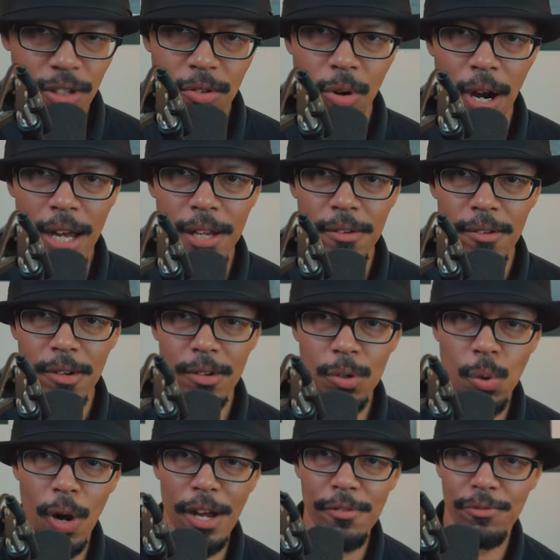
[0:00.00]
it quite
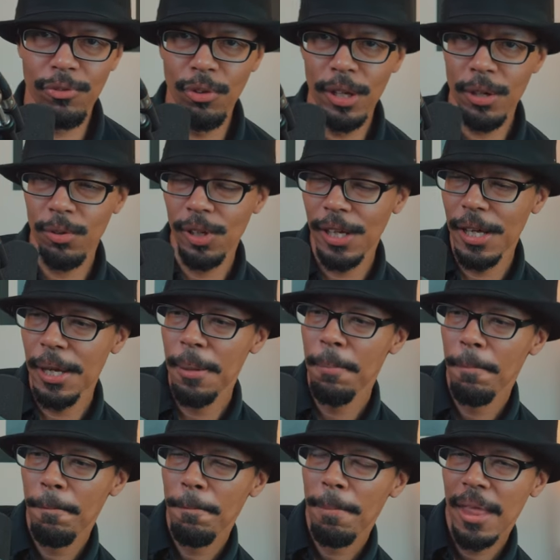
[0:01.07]
frequently,
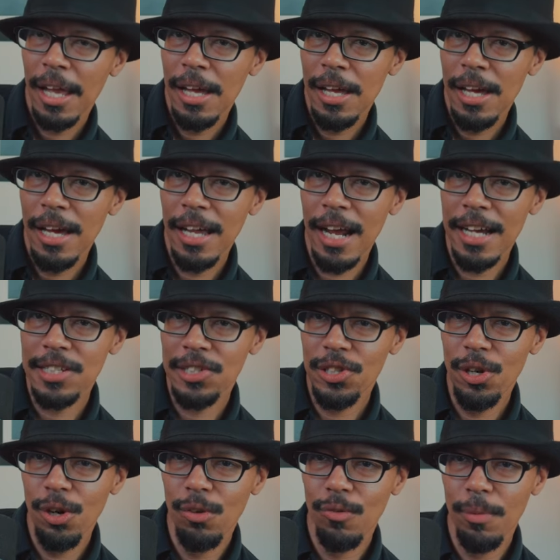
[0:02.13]
and I
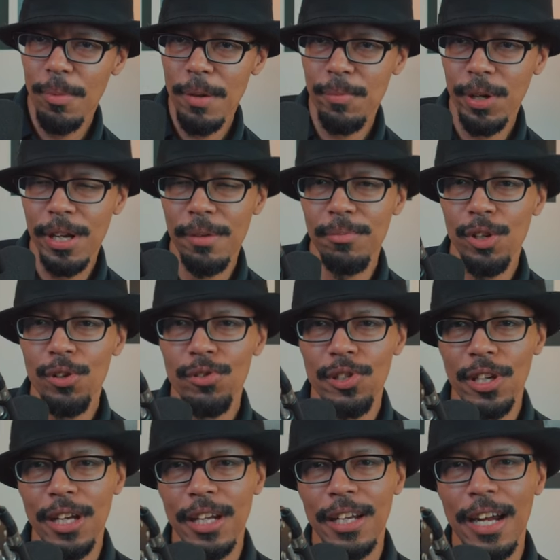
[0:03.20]
still remember him
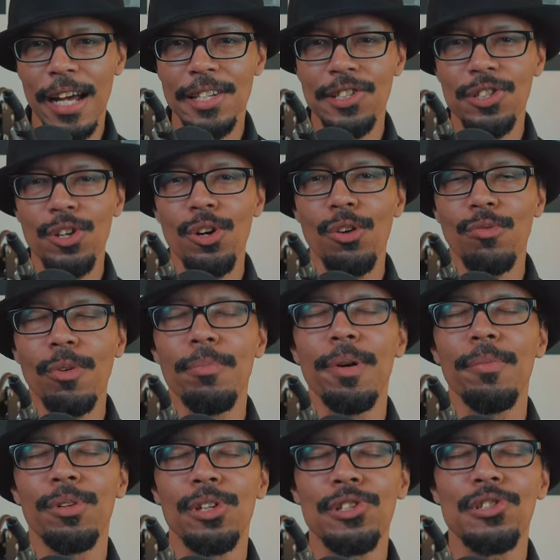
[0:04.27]
using it, and I still
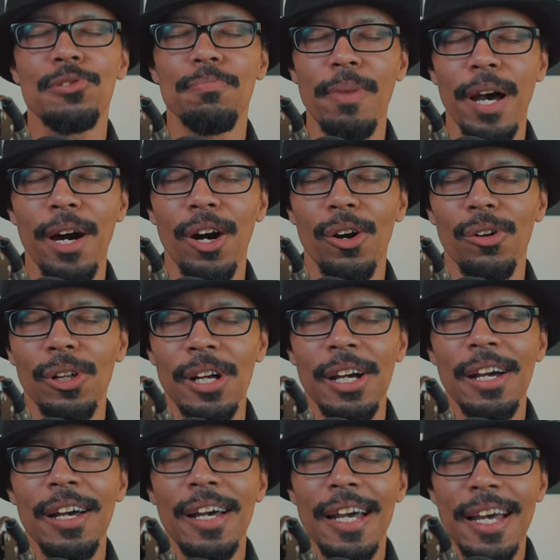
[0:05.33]
remember the smell
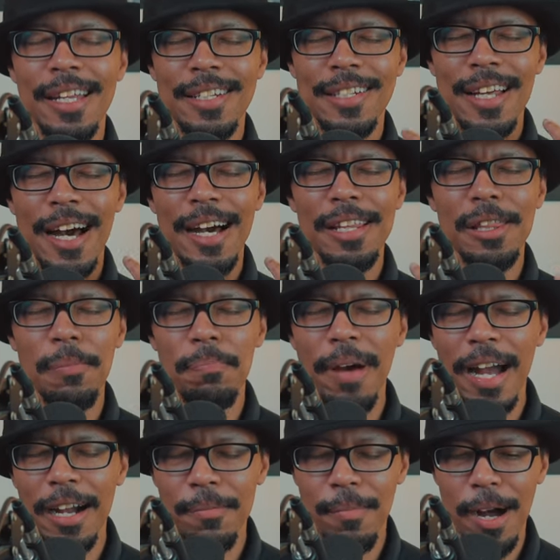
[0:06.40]
inside the
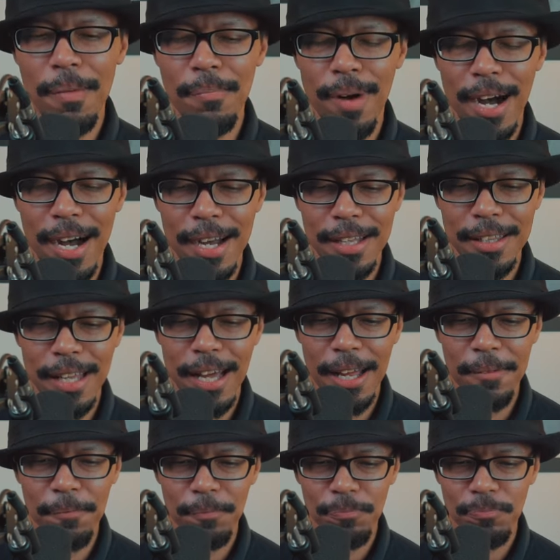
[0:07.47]
back of my mind
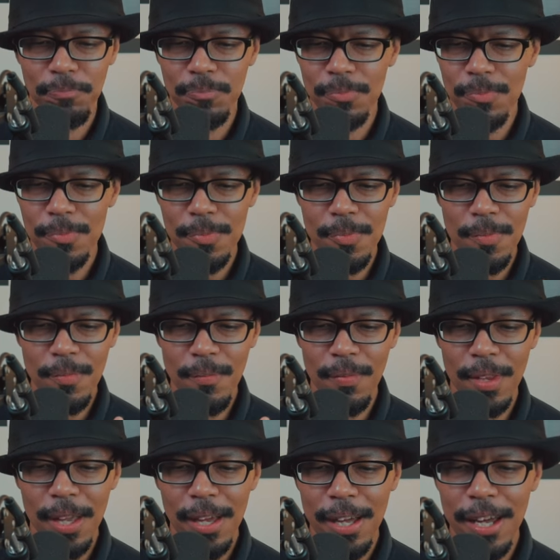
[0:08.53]
that
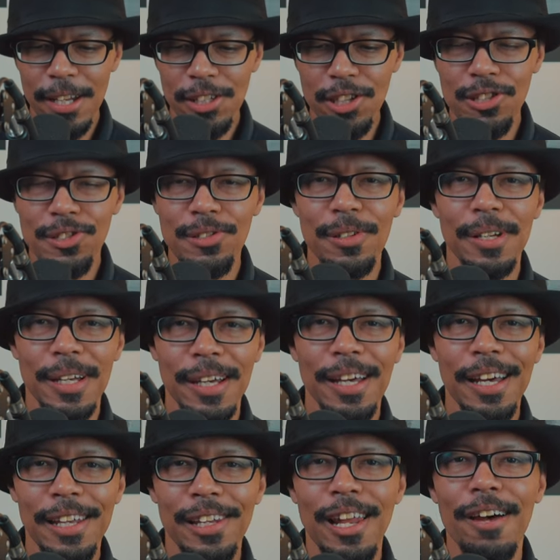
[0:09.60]
it
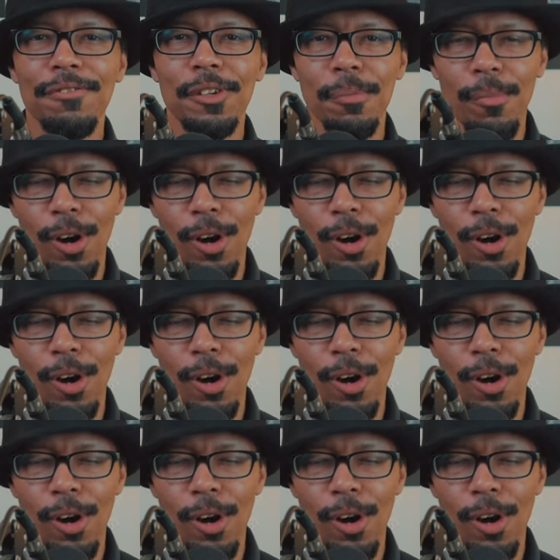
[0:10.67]
left a